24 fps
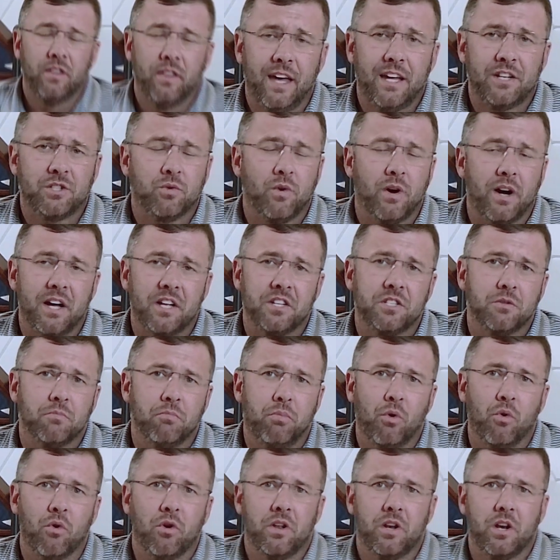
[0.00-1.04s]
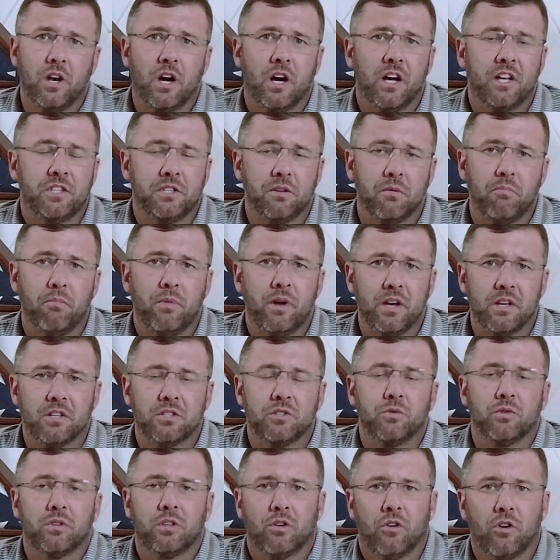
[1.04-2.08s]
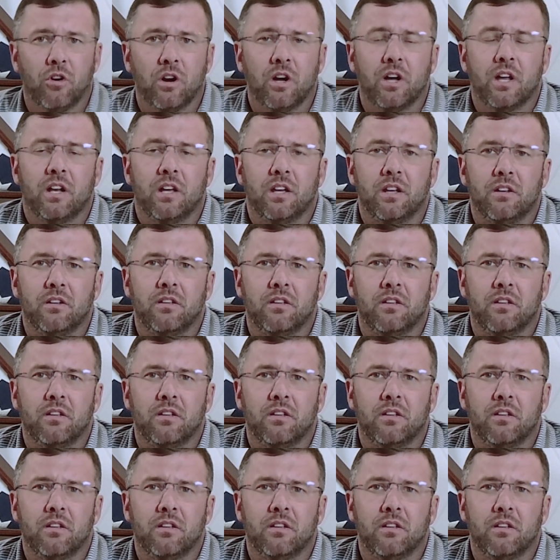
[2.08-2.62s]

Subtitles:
That's why it's important not to mess with credit